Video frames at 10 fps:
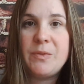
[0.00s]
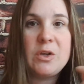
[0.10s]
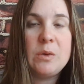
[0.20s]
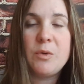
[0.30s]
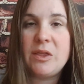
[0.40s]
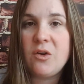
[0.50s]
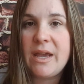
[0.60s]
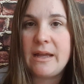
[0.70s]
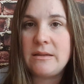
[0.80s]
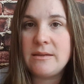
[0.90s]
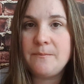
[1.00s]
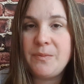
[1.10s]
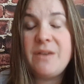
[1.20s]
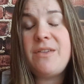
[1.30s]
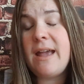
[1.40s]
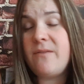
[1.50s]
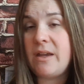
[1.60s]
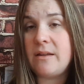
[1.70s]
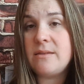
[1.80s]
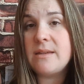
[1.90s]
They're going to bring their kids, if they have
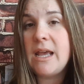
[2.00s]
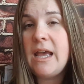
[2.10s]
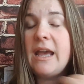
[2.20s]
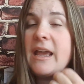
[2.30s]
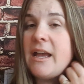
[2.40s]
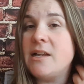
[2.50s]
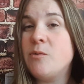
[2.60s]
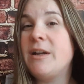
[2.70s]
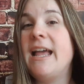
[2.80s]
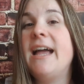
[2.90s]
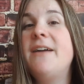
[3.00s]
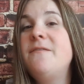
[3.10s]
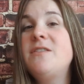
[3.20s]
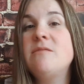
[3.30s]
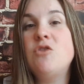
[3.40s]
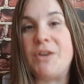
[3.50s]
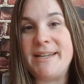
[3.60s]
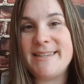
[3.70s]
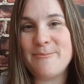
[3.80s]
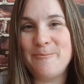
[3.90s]
kids. And we're going to have some
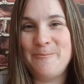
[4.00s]
drinks,